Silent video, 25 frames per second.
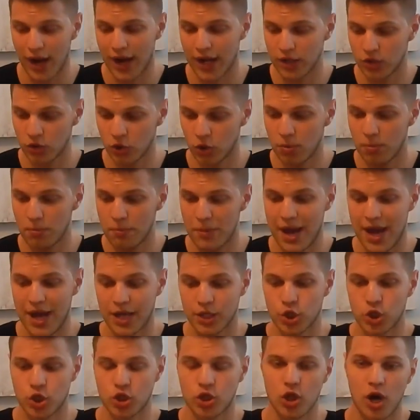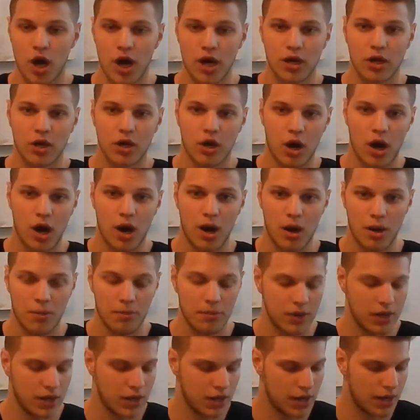I know
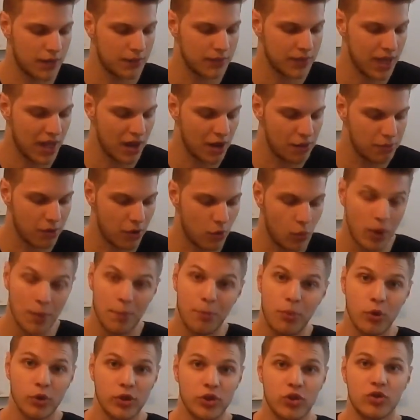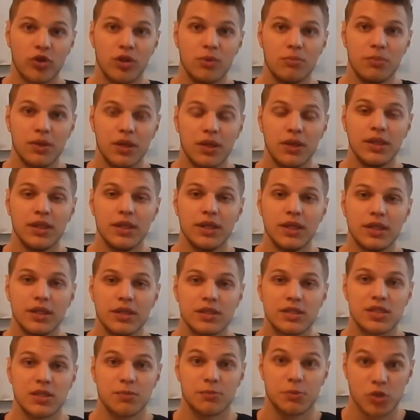Match.com, they have about 1.3
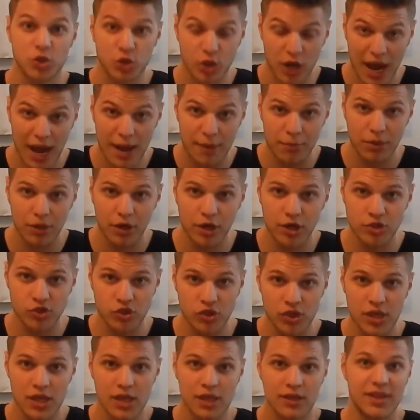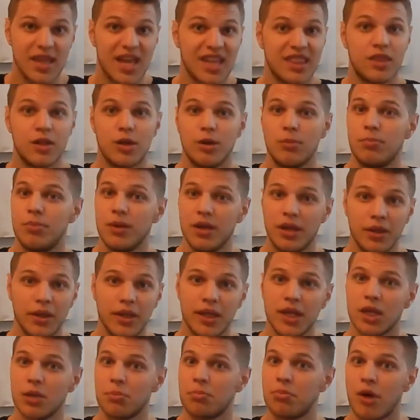million subscribers that they're
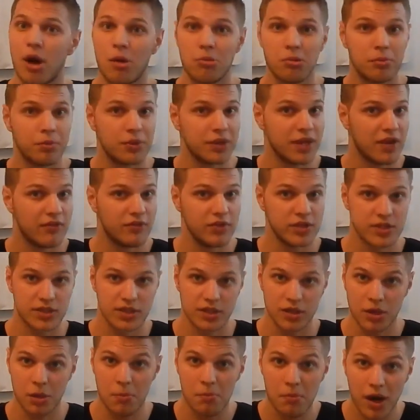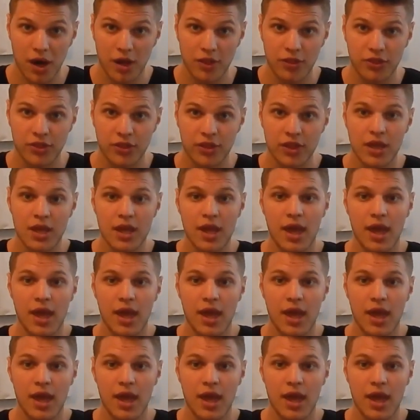billing probably every single month.